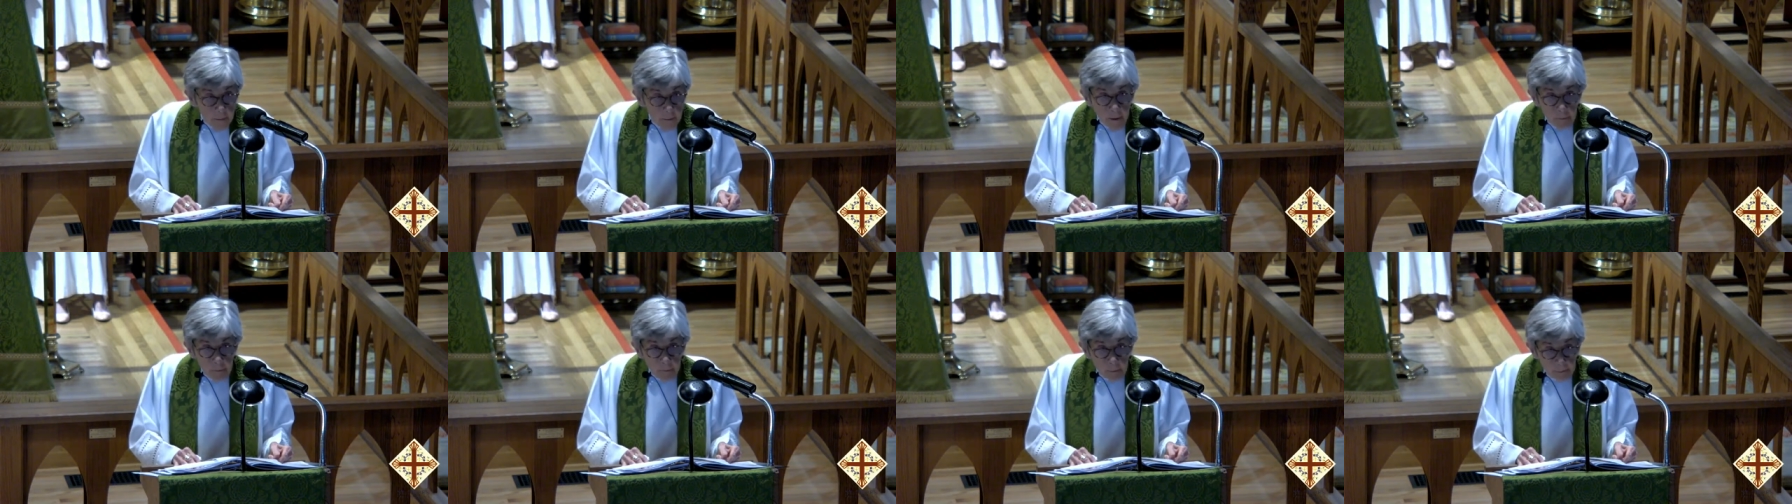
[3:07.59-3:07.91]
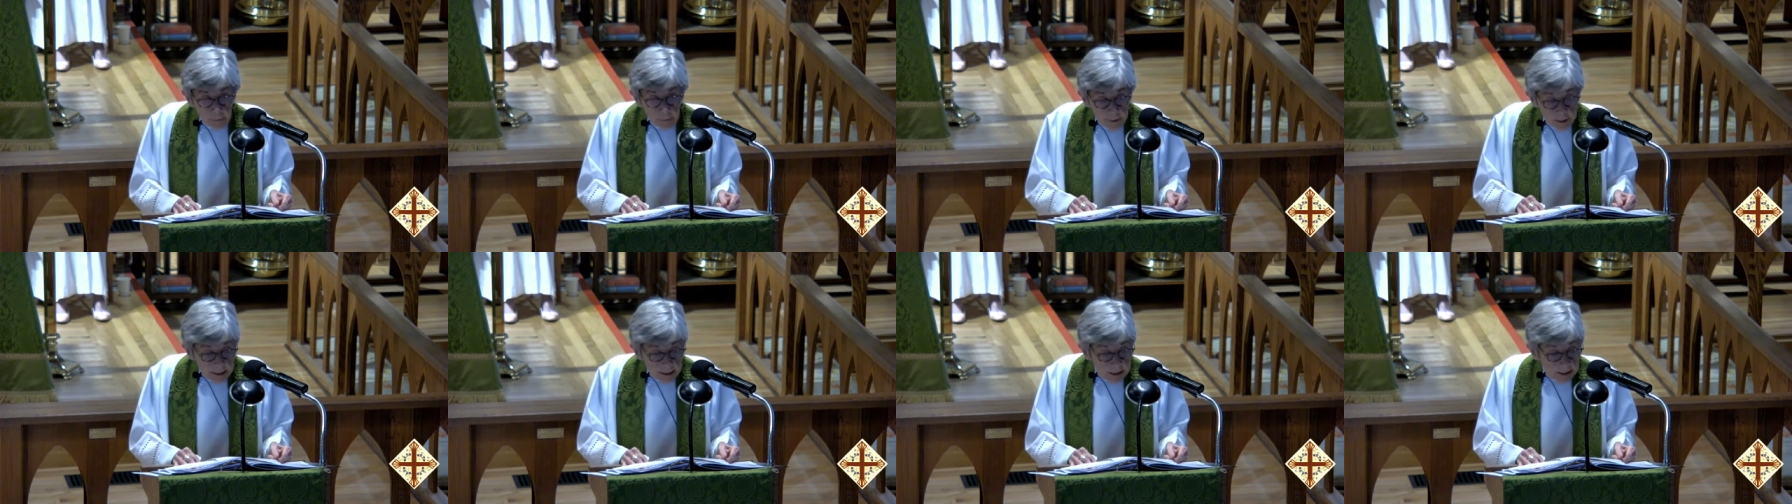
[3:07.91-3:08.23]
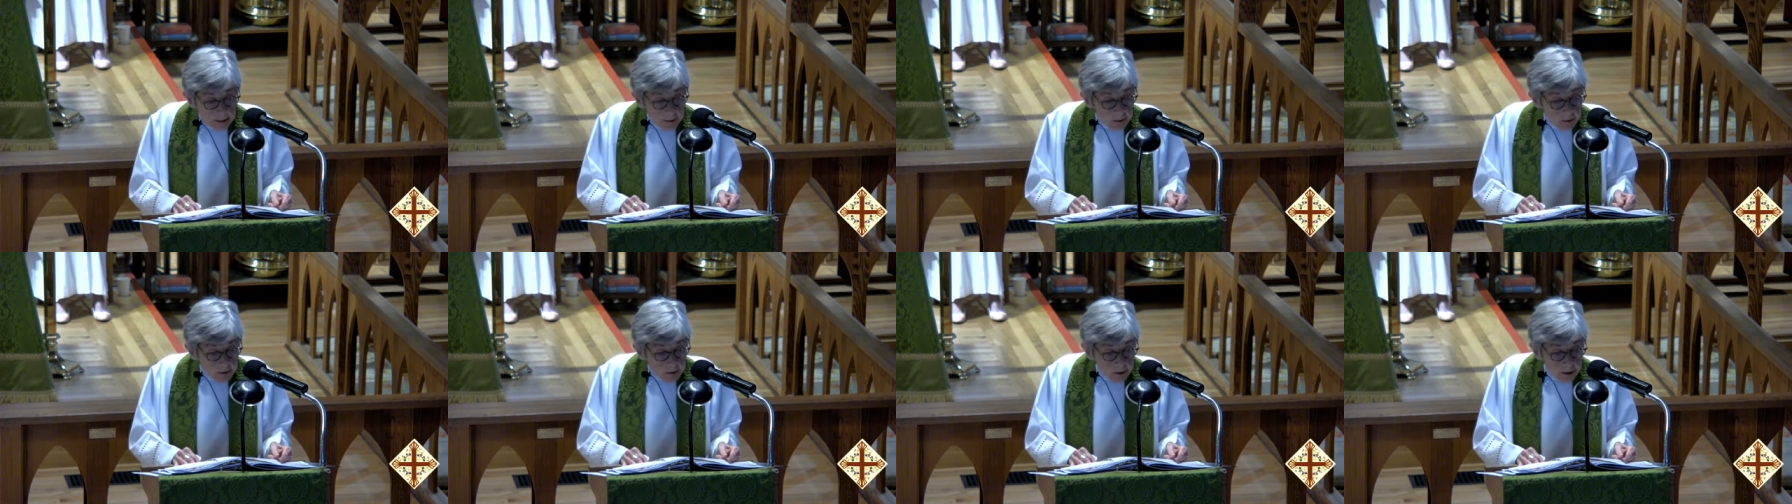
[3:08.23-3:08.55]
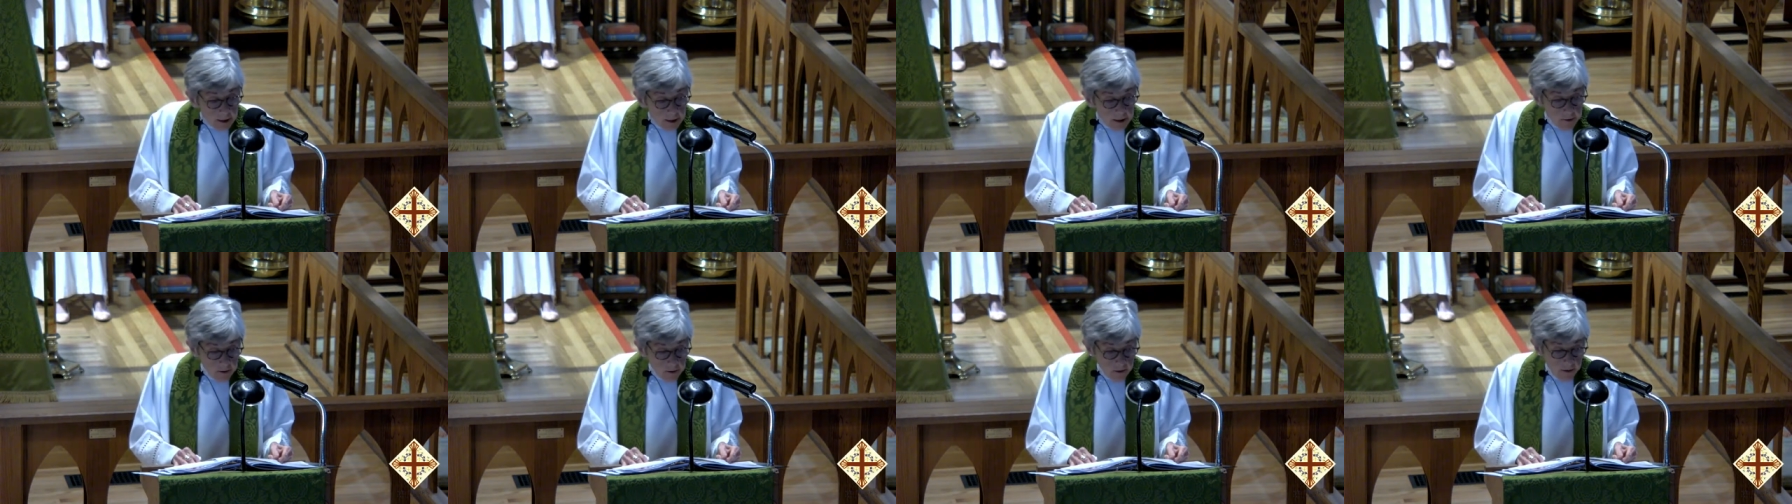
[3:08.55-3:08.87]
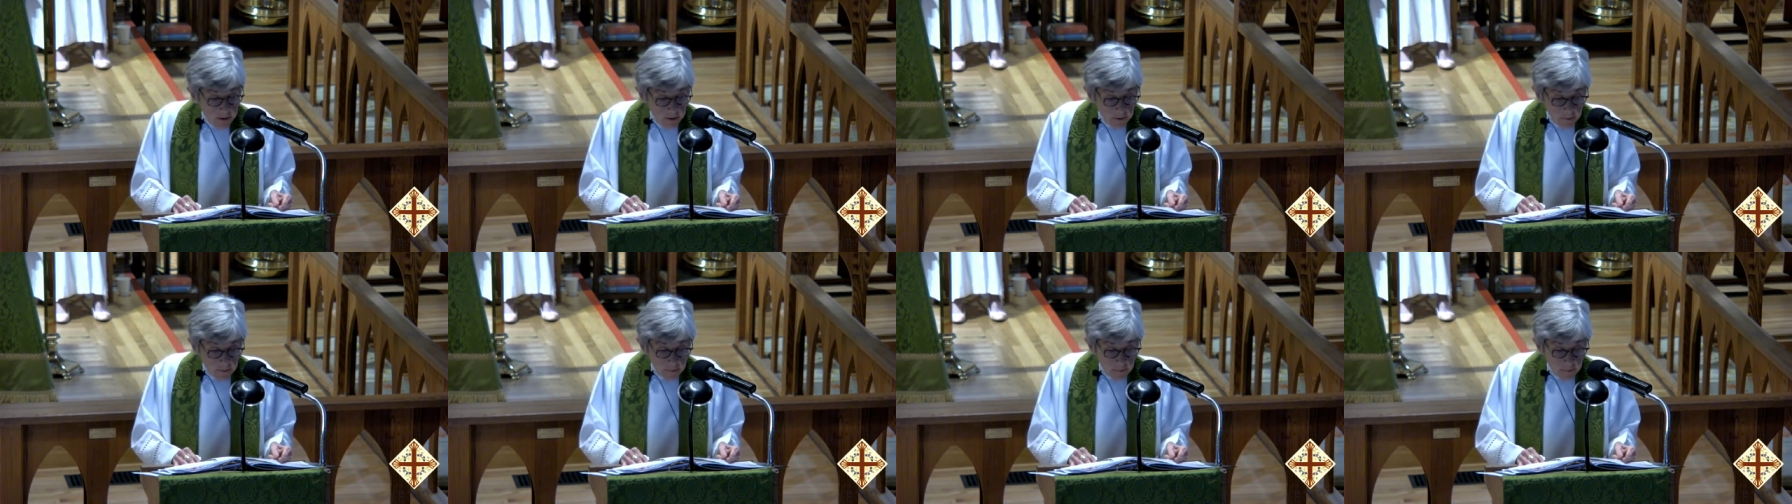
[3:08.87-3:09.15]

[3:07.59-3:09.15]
a rabbinical teaching,